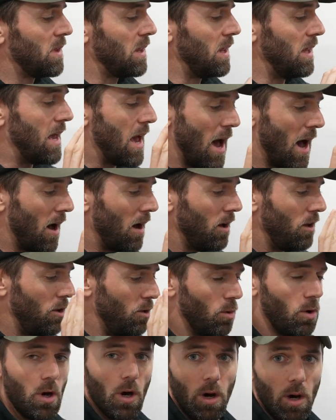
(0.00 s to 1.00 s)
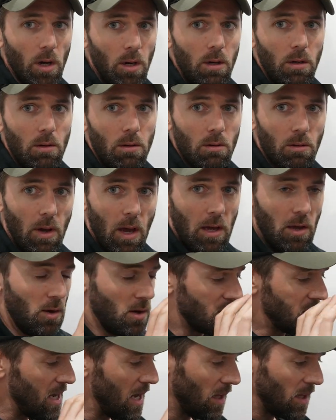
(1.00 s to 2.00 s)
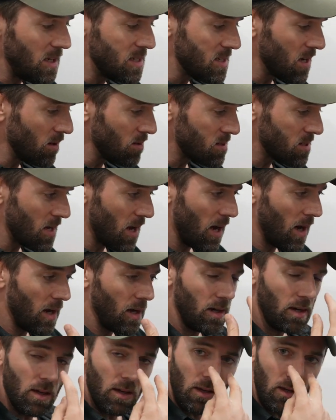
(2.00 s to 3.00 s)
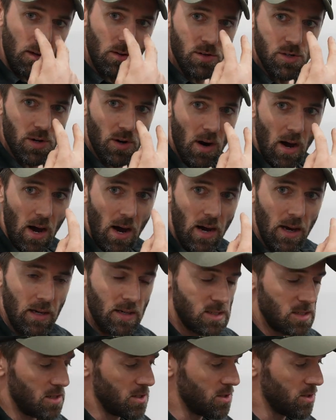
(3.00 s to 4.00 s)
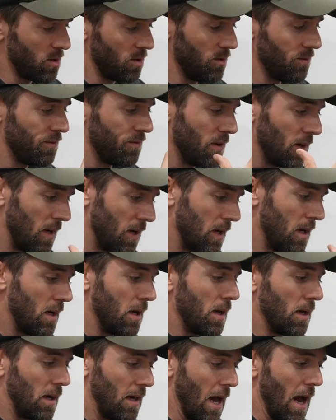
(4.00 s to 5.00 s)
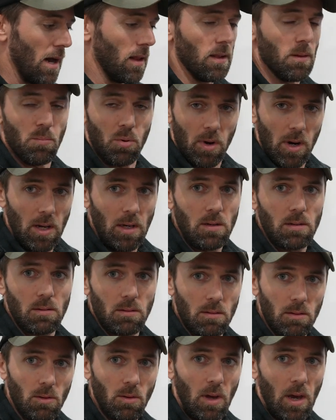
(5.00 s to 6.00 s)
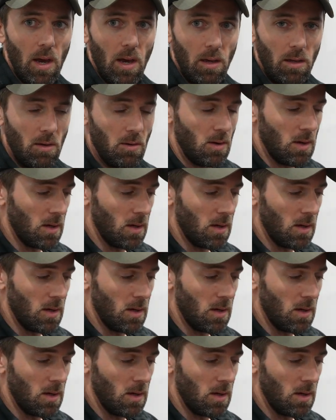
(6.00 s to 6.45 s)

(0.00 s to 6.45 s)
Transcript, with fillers: yeah, you could, okay, you could take these outside, use your eyes to sort of calibrate, okay, you